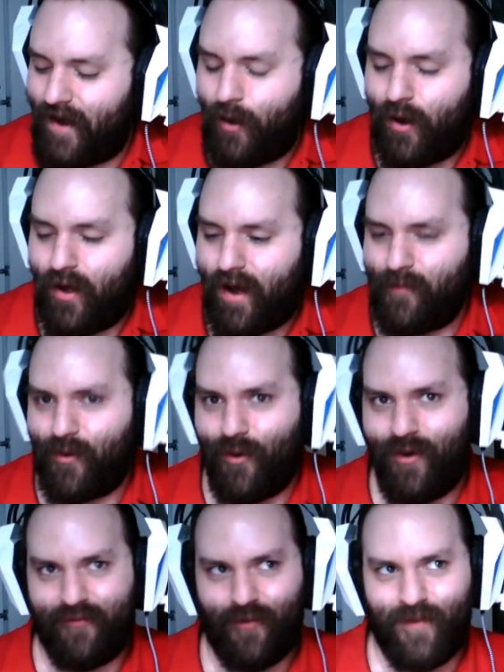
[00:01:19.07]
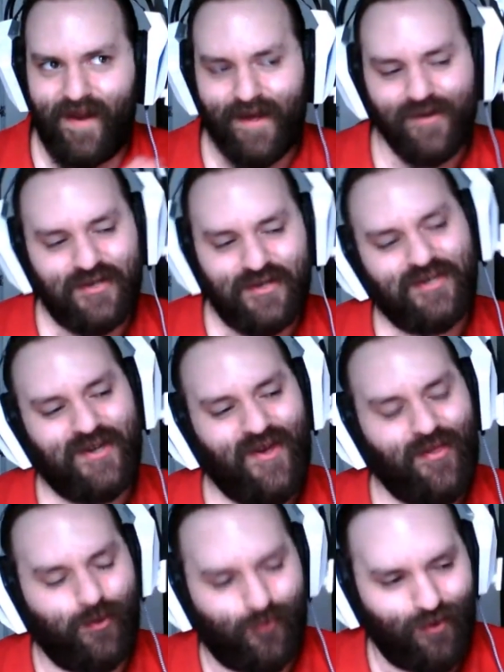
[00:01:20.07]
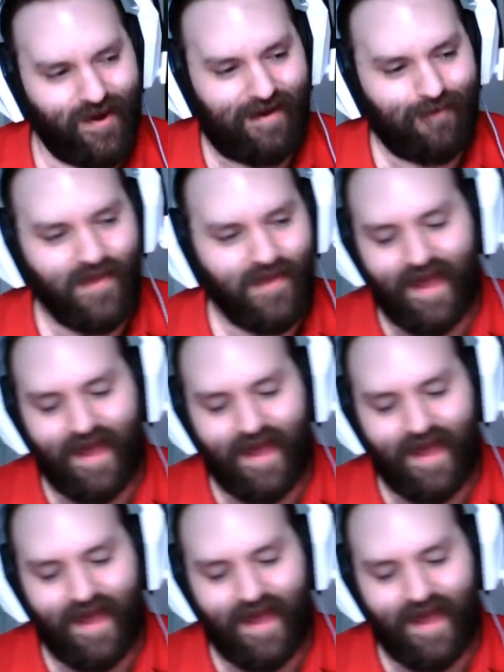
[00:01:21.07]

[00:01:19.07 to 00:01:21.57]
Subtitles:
going from an LG G3,